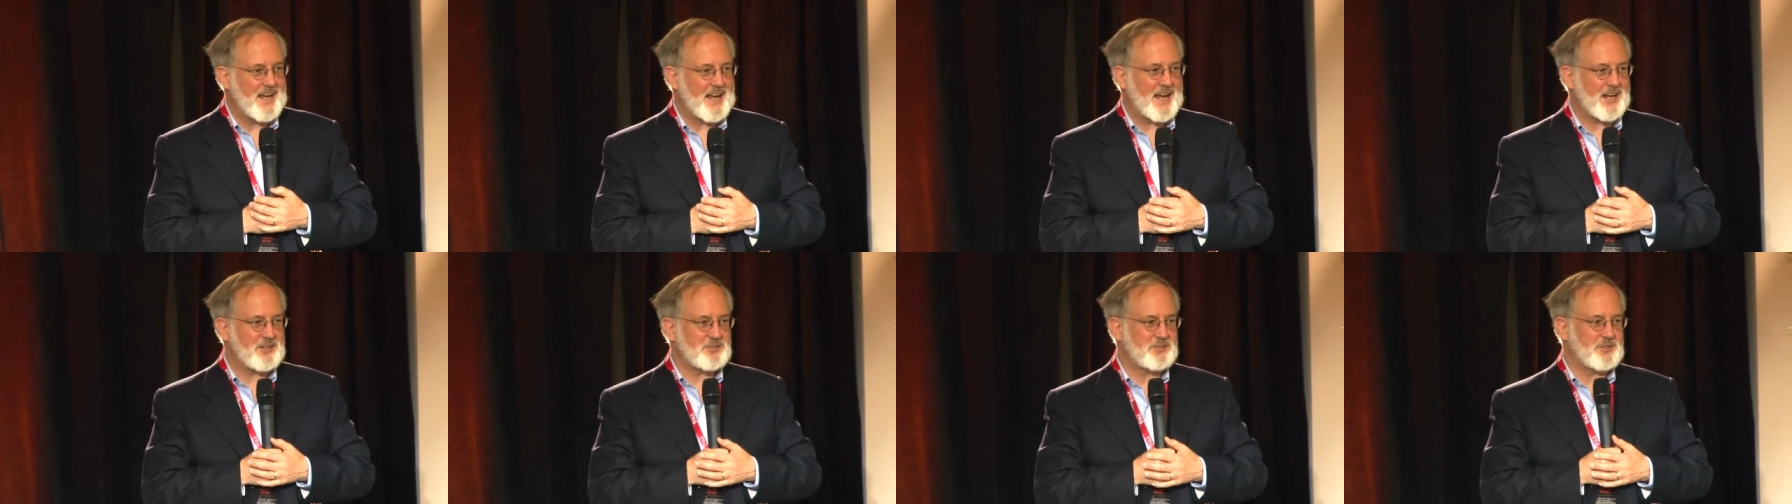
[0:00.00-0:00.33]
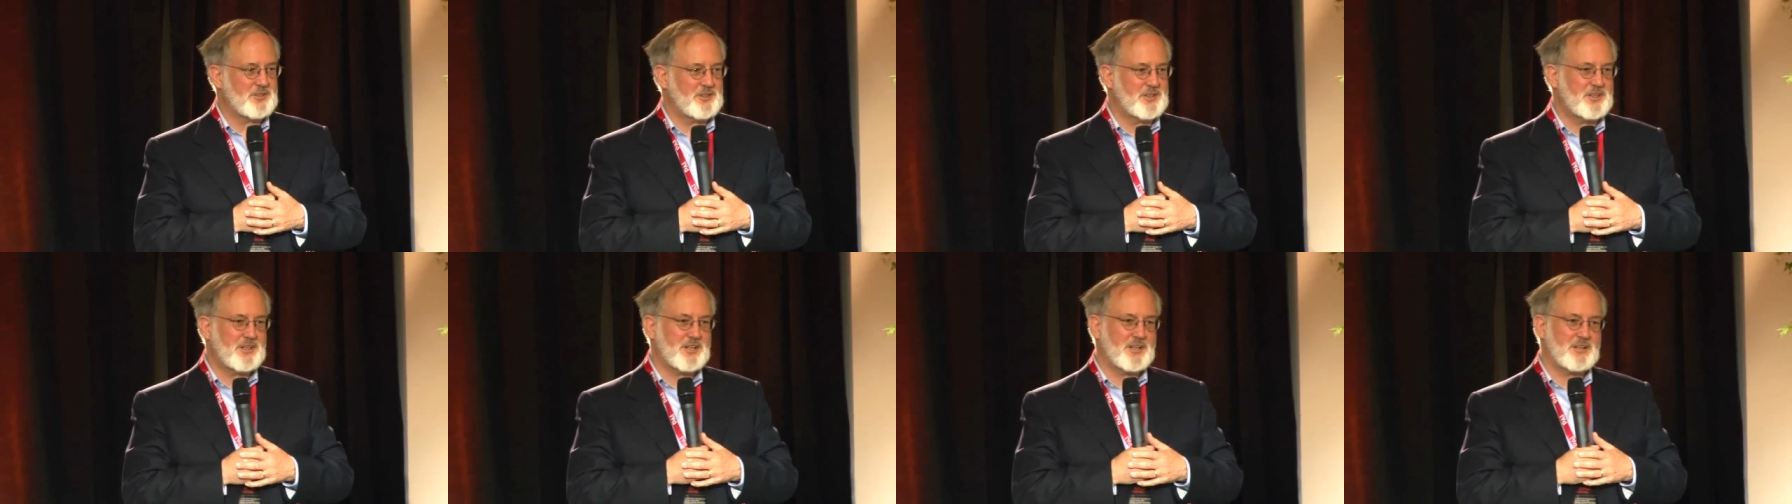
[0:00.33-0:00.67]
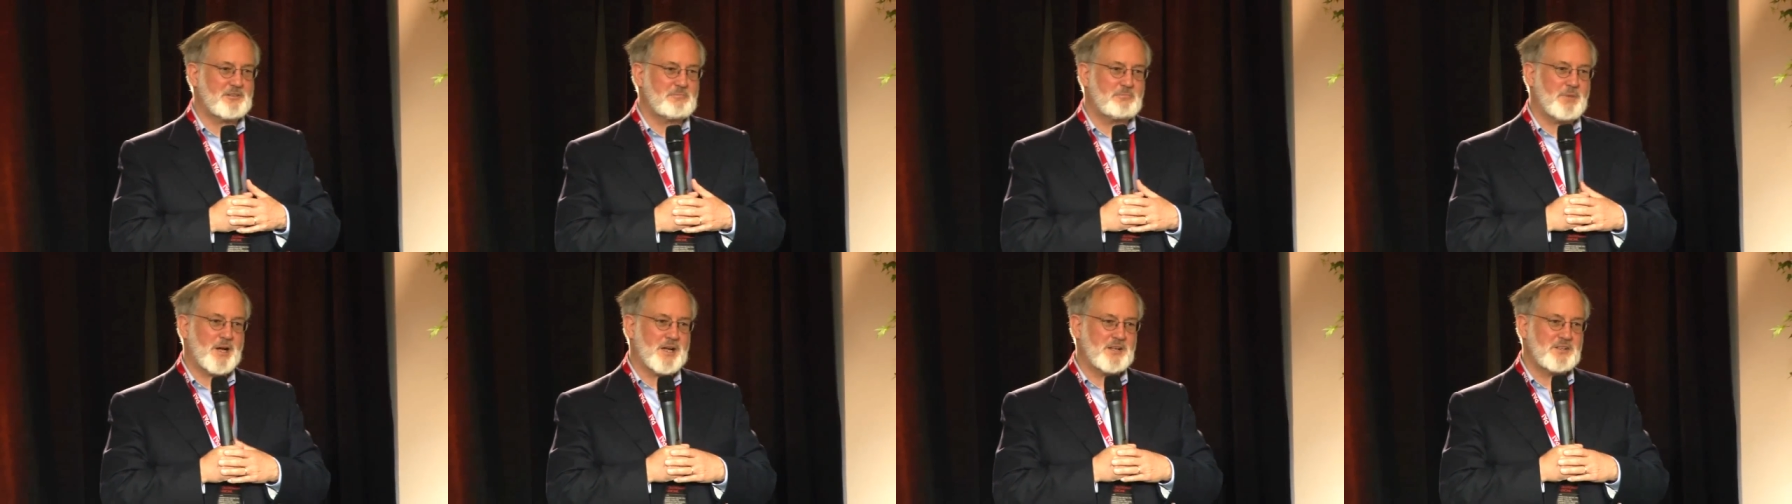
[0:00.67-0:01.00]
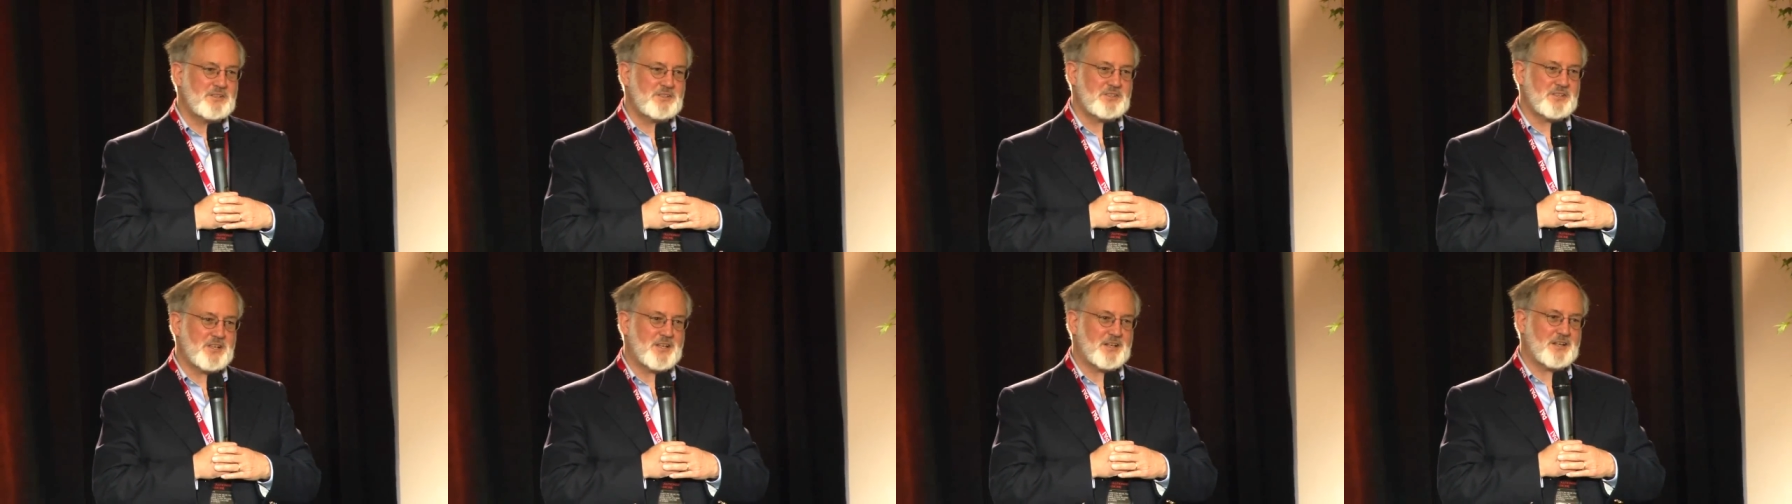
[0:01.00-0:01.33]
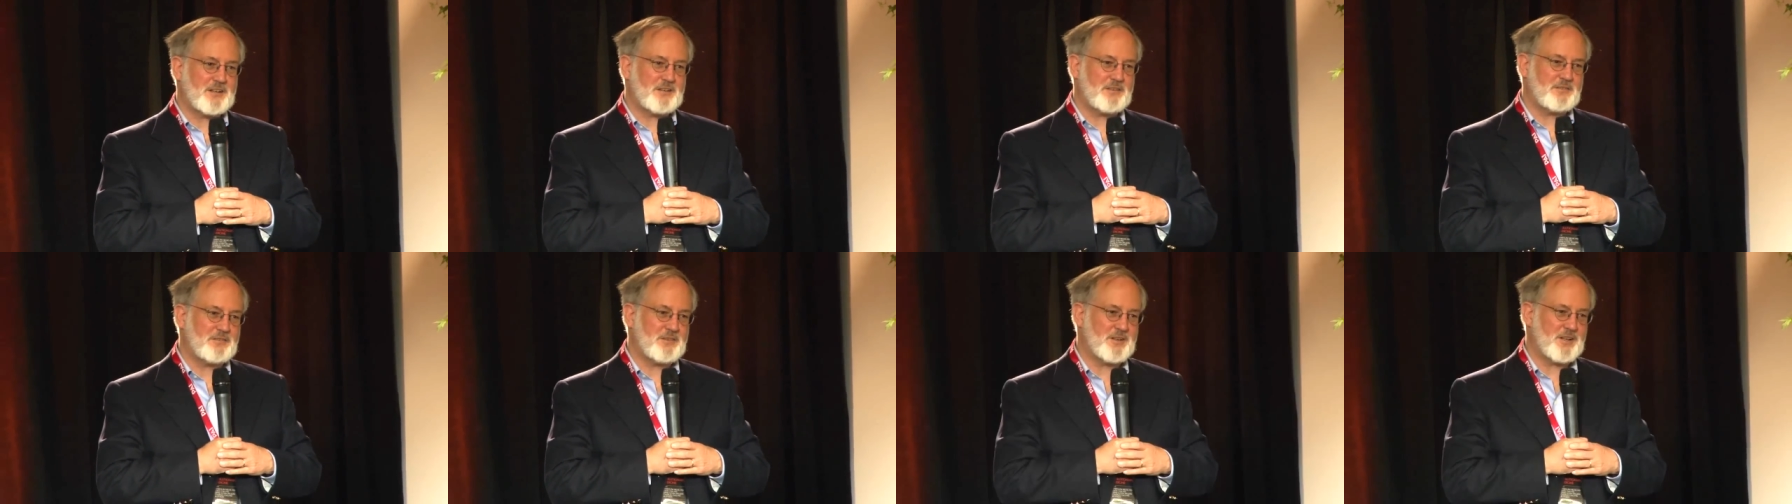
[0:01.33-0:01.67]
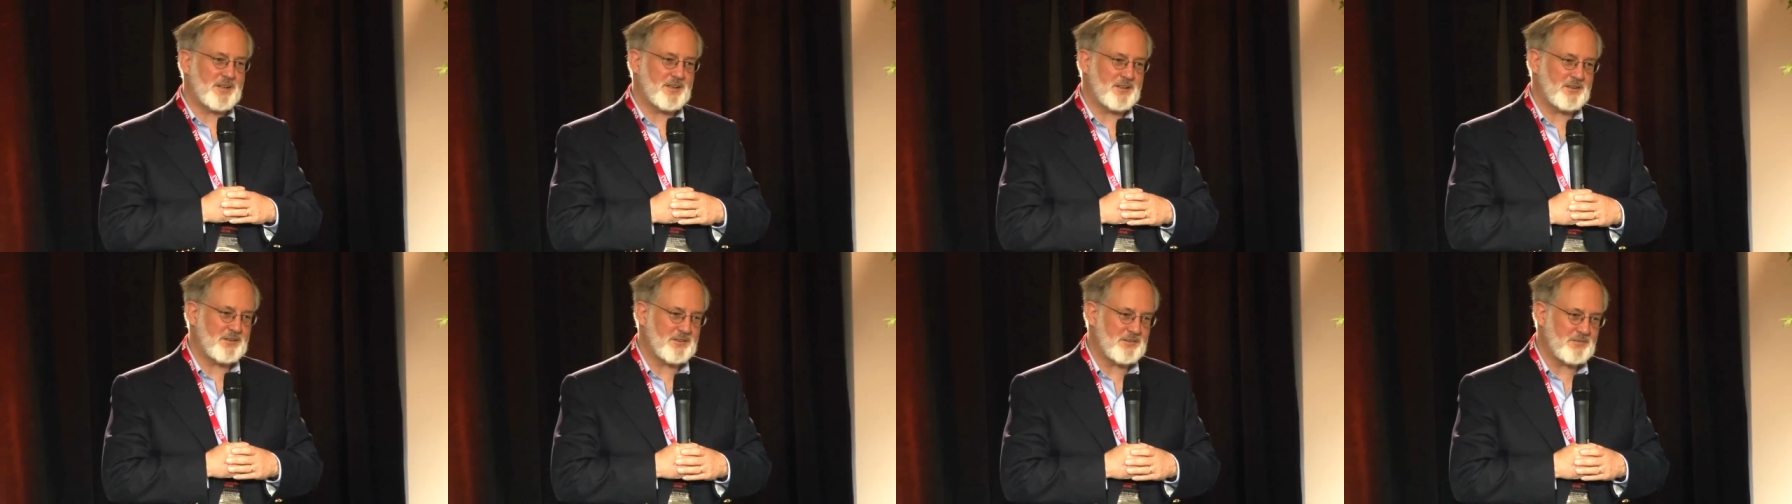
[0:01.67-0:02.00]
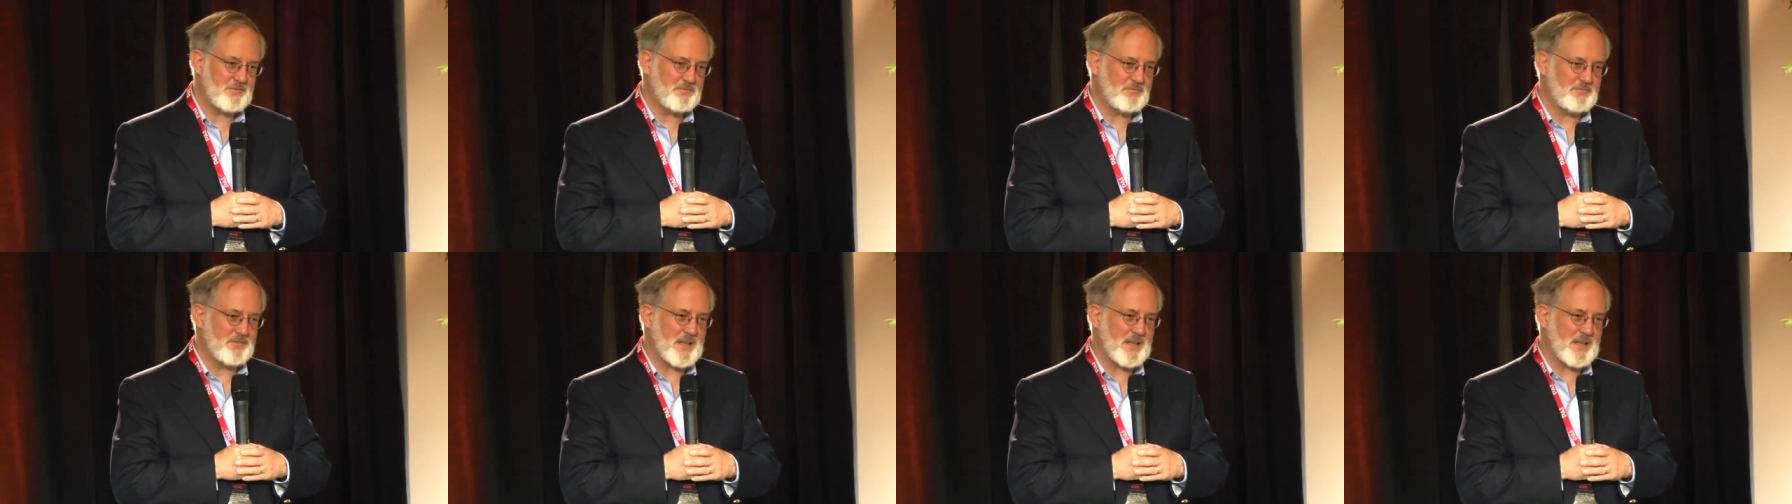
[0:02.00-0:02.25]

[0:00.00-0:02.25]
actually in mice and in uh,